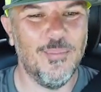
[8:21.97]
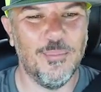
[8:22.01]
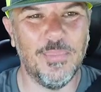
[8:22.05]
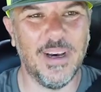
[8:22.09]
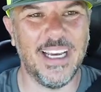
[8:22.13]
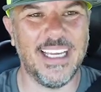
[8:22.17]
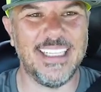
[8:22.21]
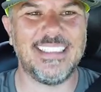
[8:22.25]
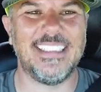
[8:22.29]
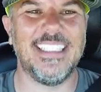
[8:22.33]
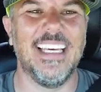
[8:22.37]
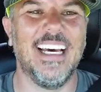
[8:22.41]

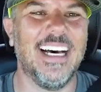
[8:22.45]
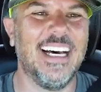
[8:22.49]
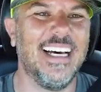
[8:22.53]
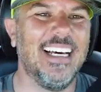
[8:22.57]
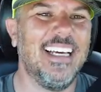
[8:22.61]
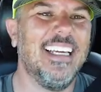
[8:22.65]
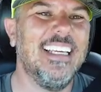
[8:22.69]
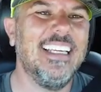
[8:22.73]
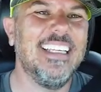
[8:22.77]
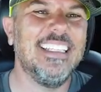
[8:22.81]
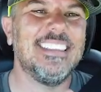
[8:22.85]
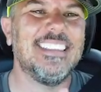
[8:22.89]
But
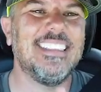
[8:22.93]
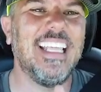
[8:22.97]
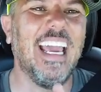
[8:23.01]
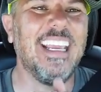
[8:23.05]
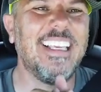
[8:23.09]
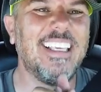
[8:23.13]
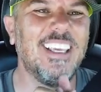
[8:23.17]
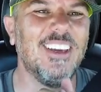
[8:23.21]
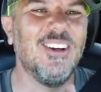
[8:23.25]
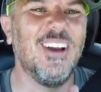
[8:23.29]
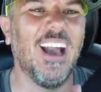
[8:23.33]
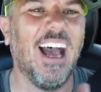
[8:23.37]

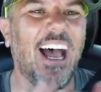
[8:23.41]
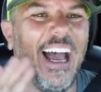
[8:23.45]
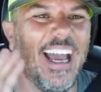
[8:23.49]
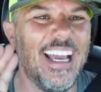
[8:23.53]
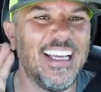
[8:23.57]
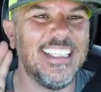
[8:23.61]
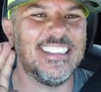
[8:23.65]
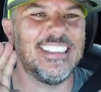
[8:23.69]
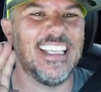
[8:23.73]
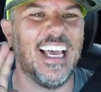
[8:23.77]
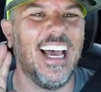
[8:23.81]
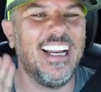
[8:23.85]
thank you guys.